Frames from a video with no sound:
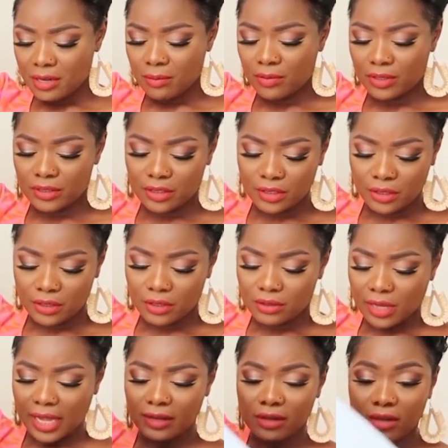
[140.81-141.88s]
But, you
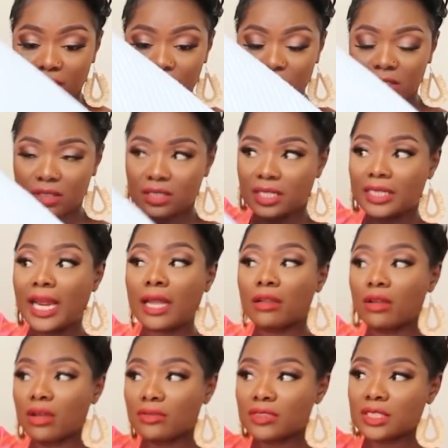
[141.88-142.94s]
know, I love the slit. I
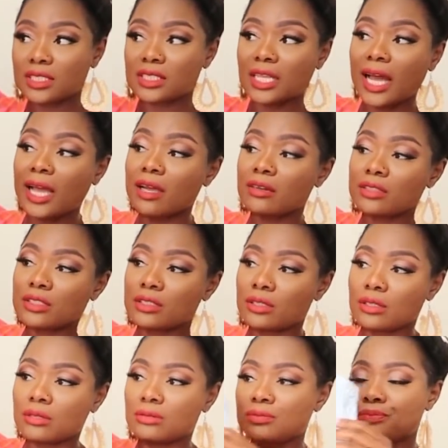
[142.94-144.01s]
love the style, you
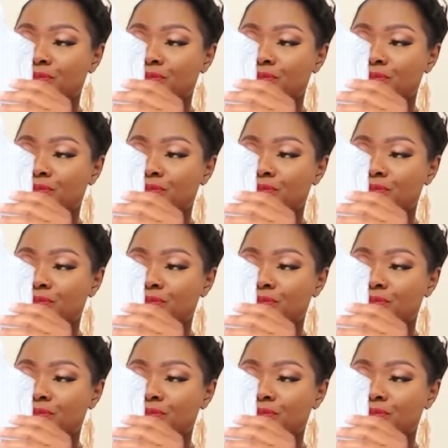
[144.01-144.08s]
know,